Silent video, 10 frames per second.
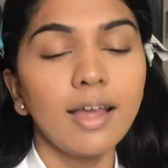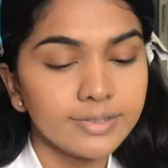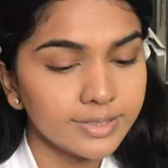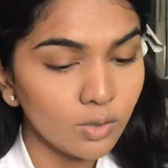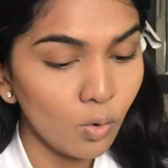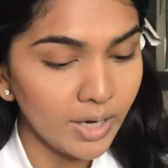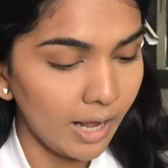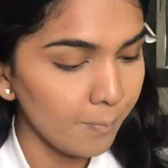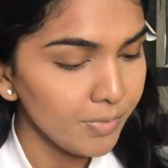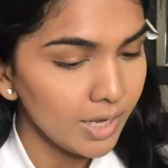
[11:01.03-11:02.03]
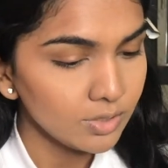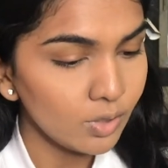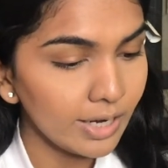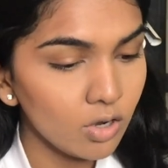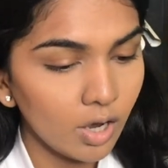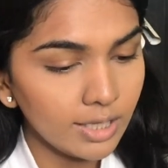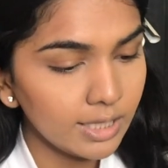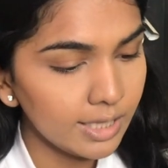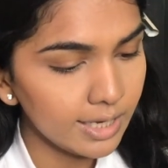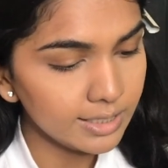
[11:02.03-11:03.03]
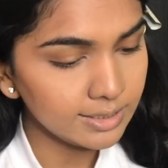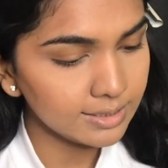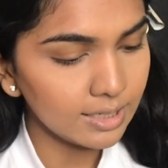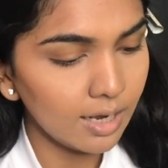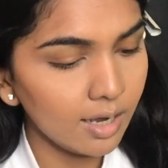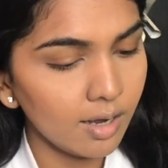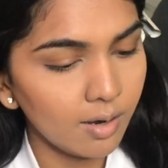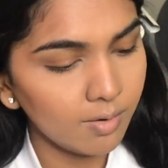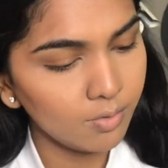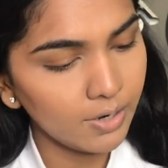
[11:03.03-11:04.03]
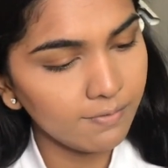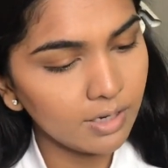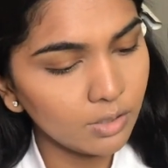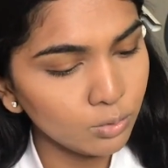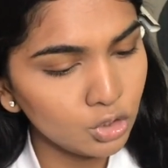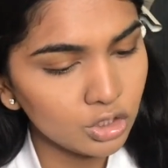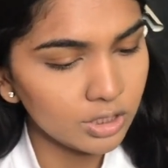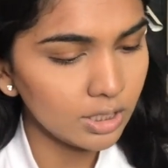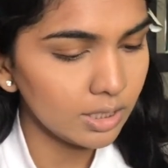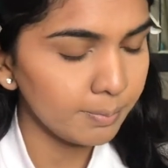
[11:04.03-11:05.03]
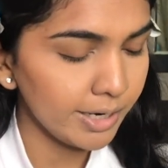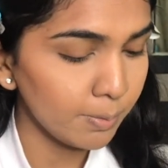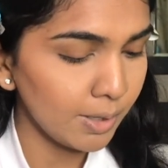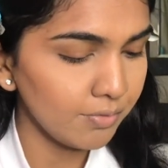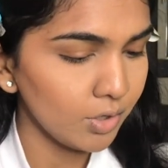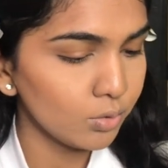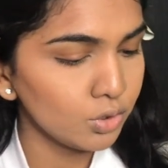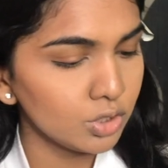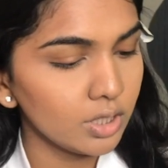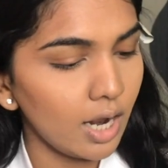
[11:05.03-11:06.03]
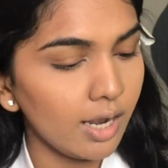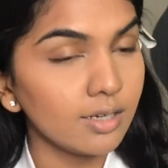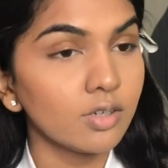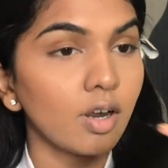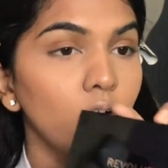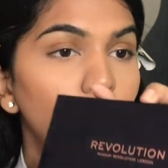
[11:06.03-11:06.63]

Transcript: So yeah, so I got this uh, Revolution Makeup Revolution Ultra